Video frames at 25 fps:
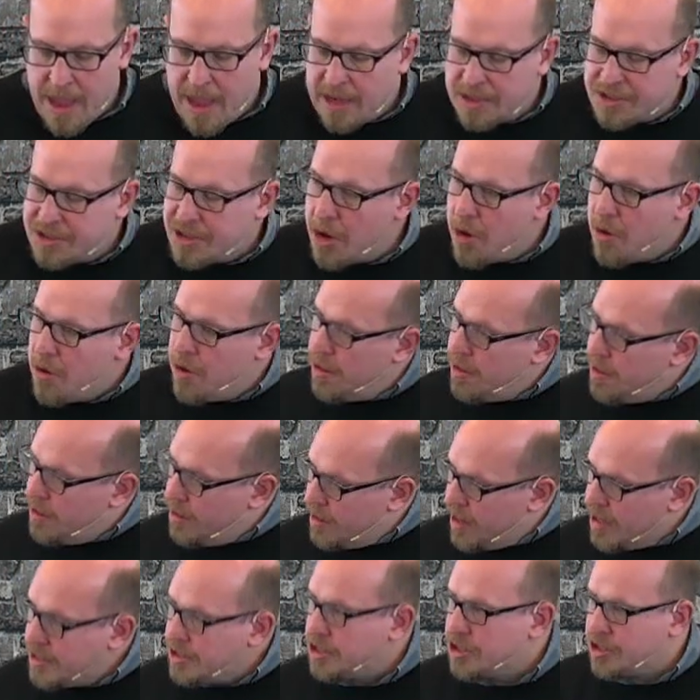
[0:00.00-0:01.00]
And so
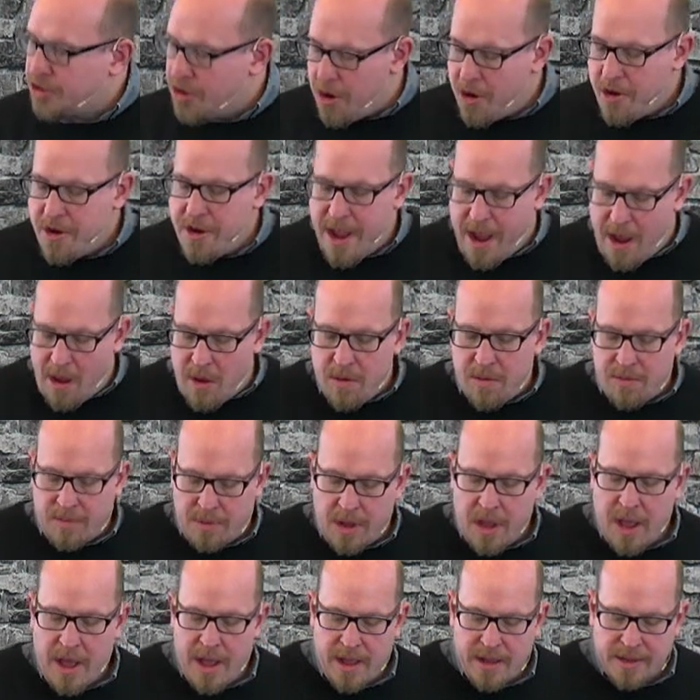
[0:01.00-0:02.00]
let's turn now
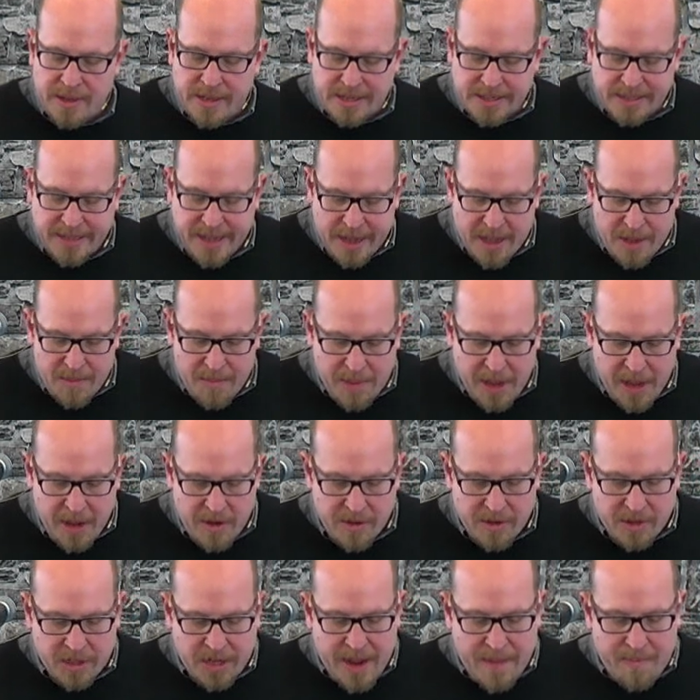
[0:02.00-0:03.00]
uh, to 2
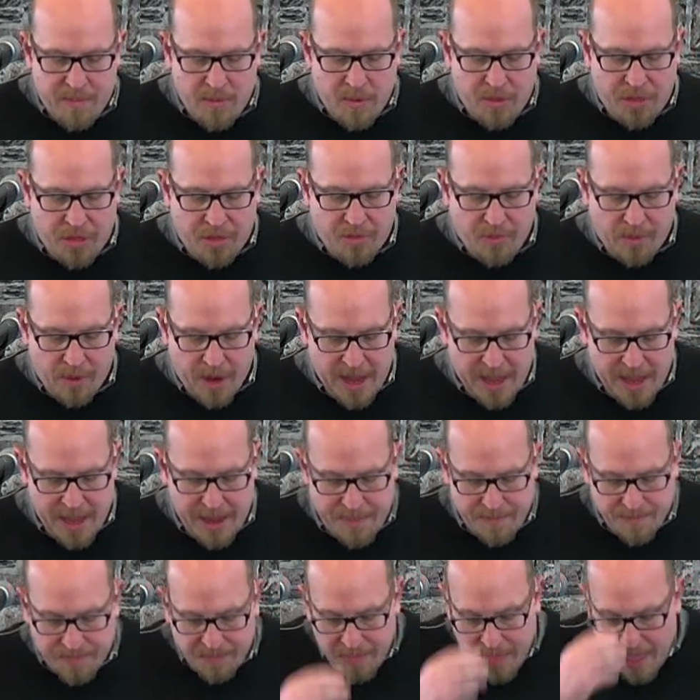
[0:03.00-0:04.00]
Peter chapter
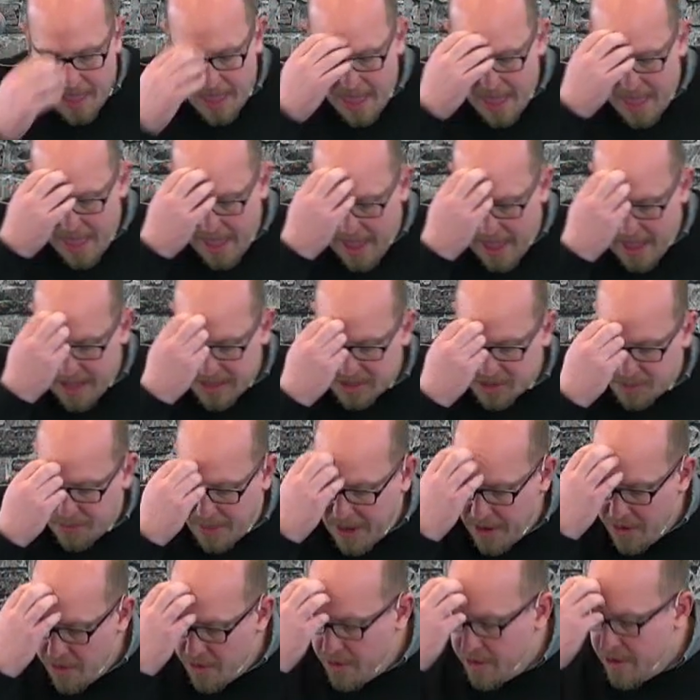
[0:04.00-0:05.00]
3 as
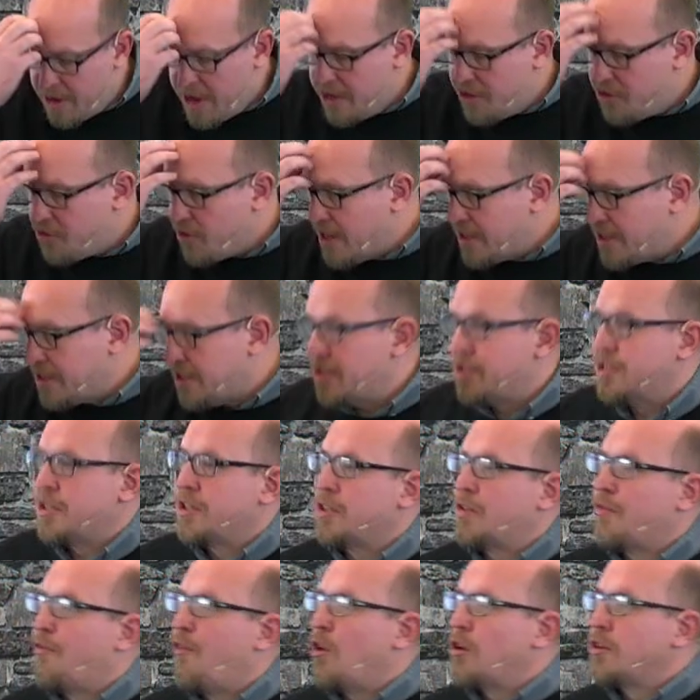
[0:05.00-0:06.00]
Peter addresses
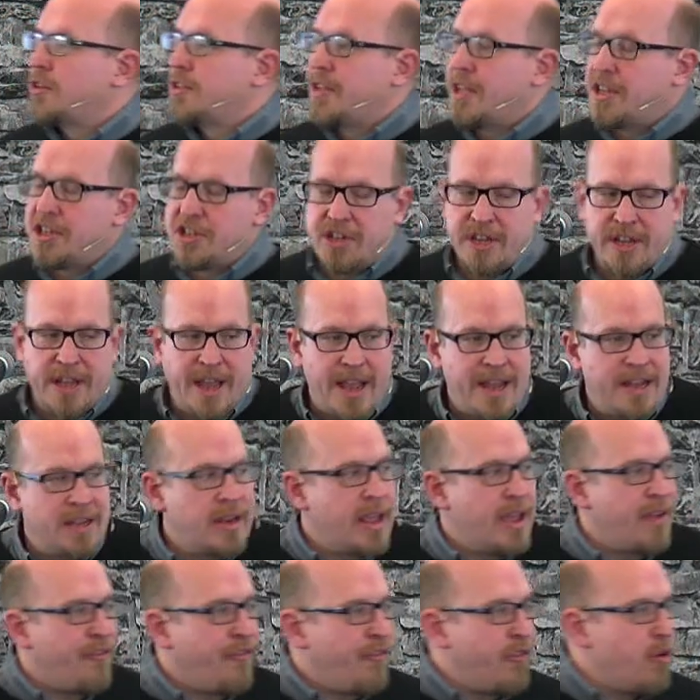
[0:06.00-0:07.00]
this false teaching. And
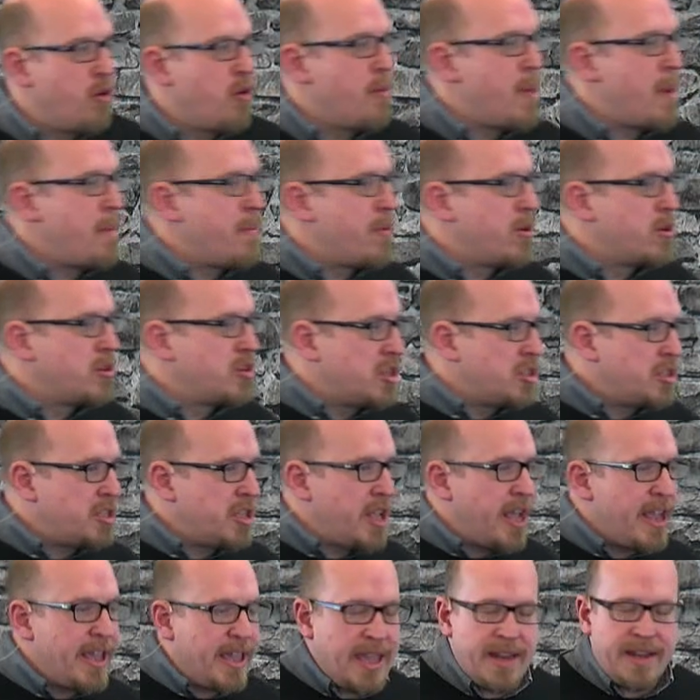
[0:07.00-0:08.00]
if you remember, just
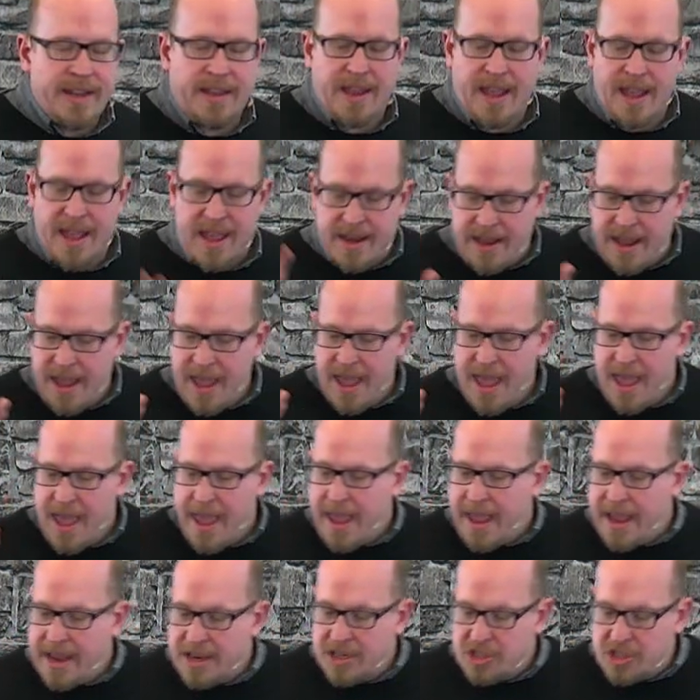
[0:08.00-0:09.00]
like he did
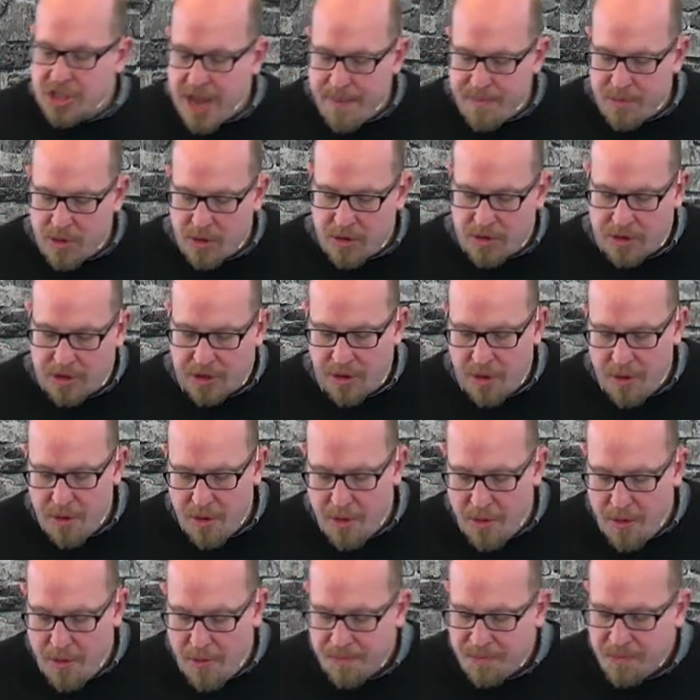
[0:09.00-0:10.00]
in chapter
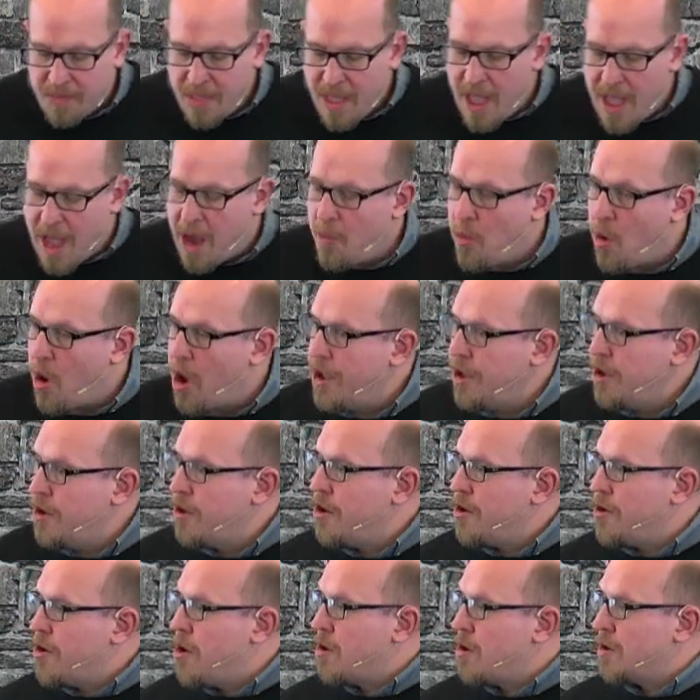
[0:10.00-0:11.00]
2, I want you
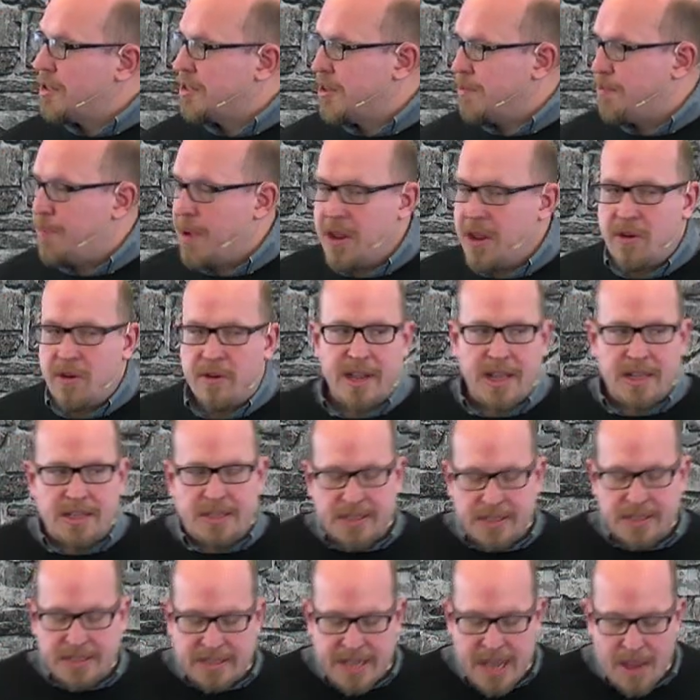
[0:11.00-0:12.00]
to notice that Peter
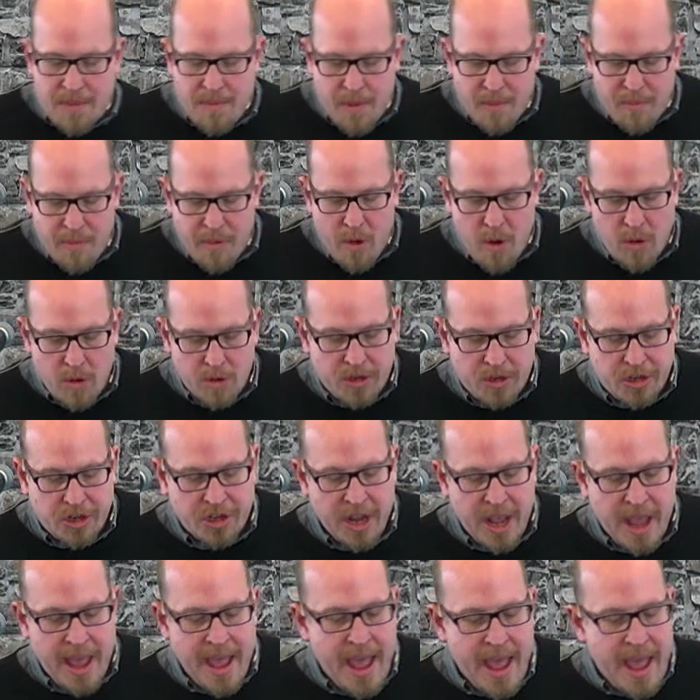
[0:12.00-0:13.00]
takes the same
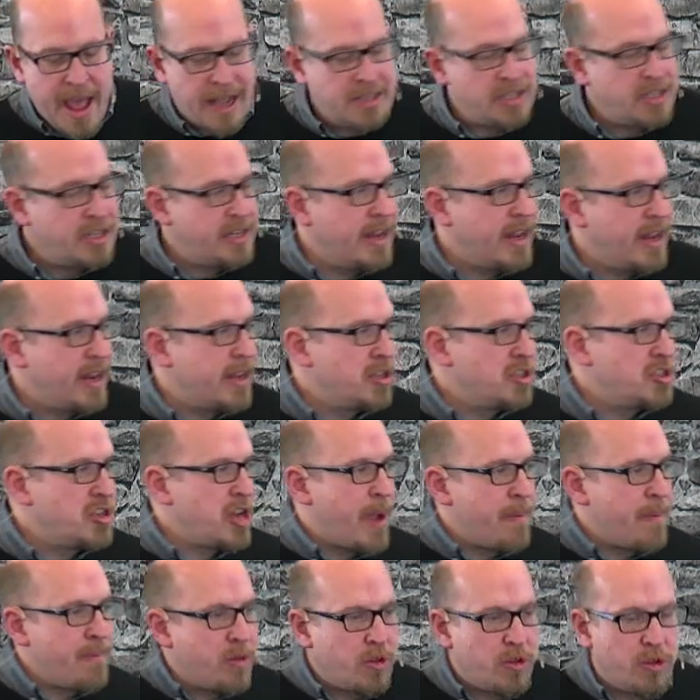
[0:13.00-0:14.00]
approach as he did in
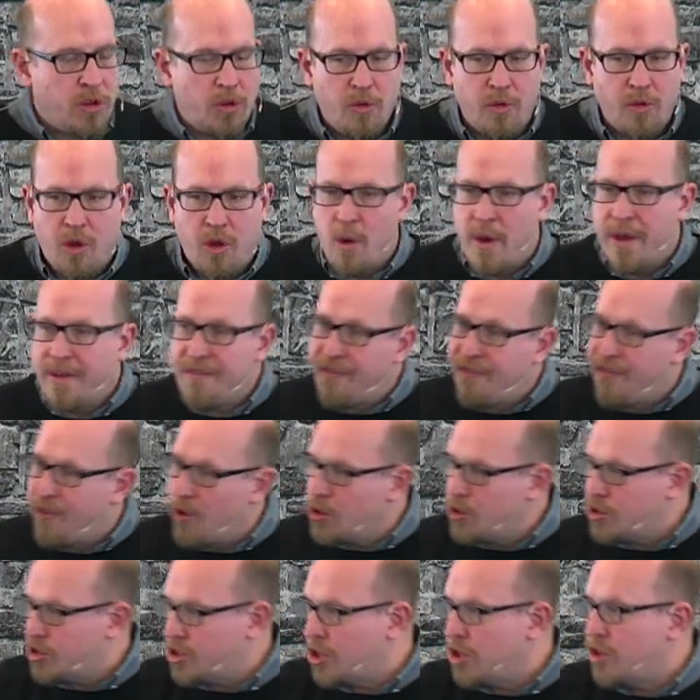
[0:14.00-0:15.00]
chapter 2, going
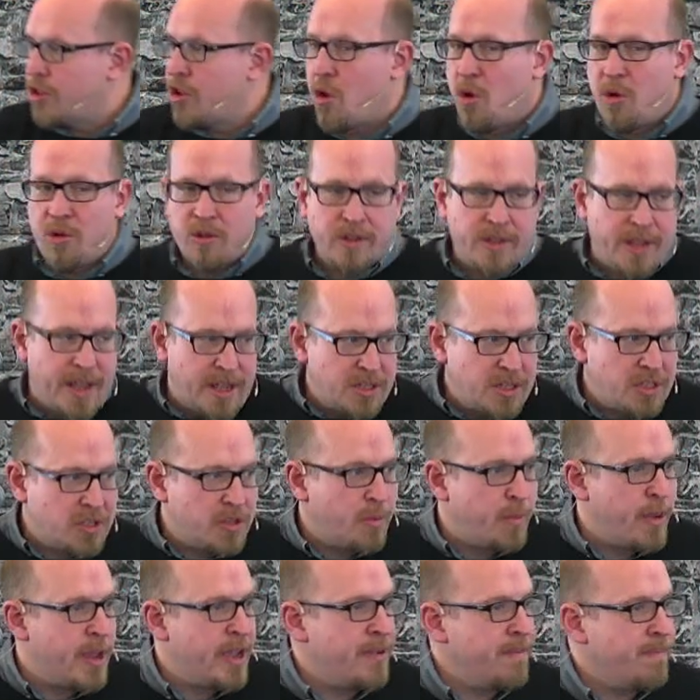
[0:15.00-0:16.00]
first to the Old
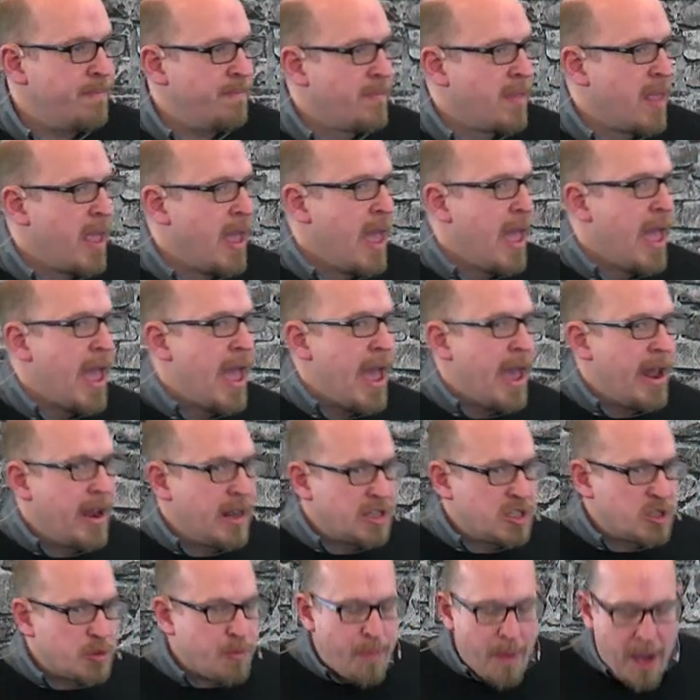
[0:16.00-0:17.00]
Testament and
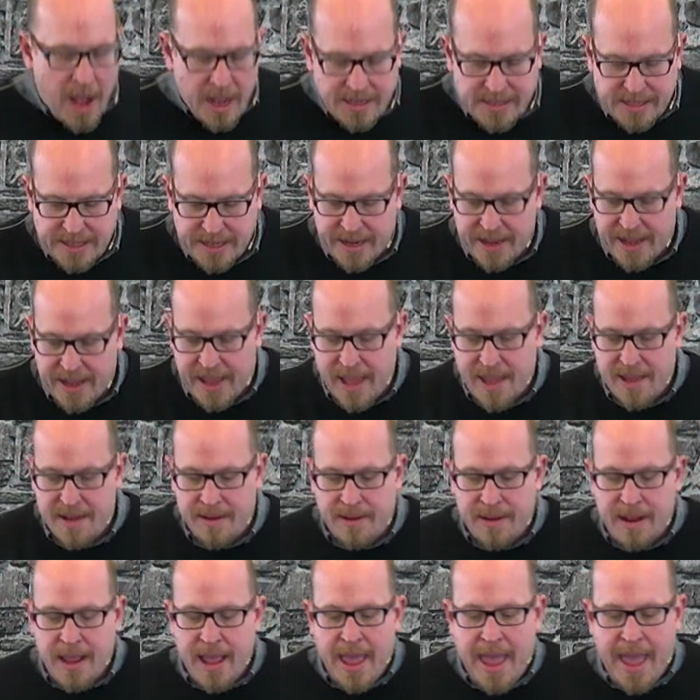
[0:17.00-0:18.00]
expositing
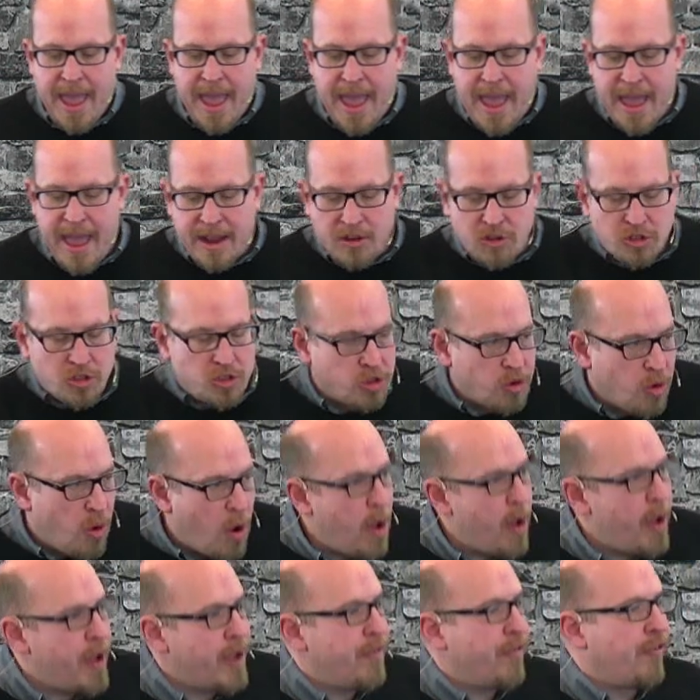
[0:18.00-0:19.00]
it and
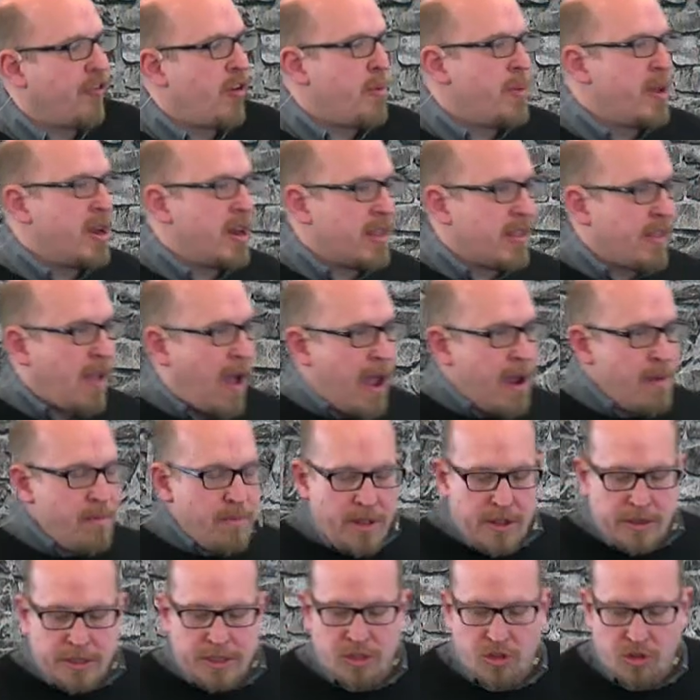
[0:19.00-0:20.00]
drawing from it a
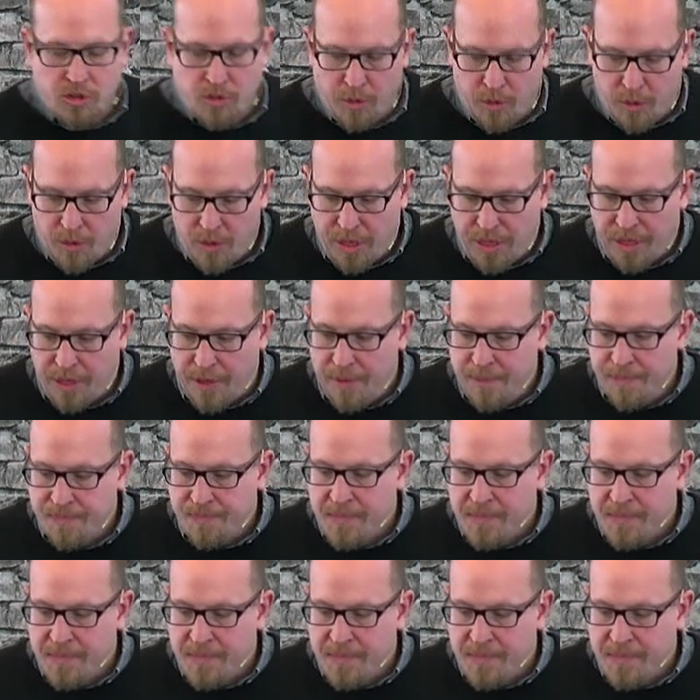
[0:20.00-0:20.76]
timeless truth.